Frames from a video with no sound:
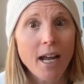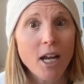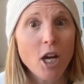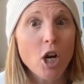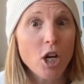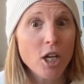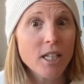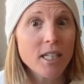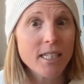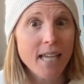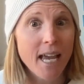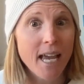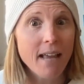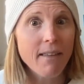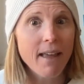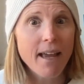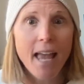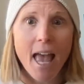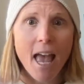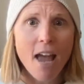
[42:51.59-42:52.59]
i could
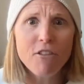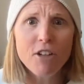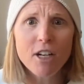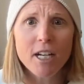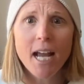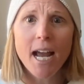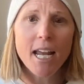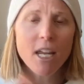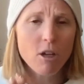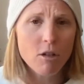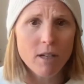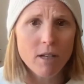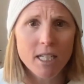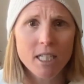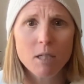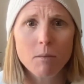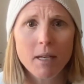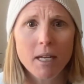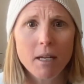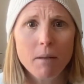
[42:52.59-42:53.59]
say like every night you
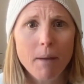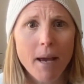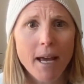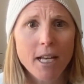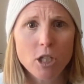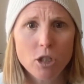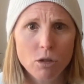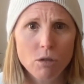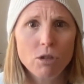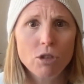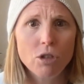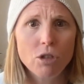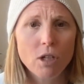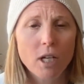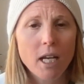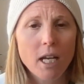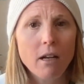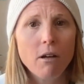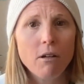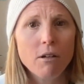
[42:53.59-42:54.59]
need to be in bed as soon as
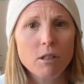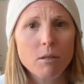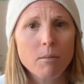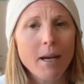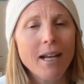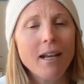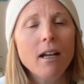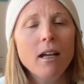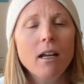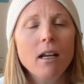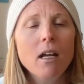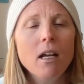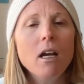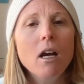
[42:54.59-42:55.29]
your kid goes to bed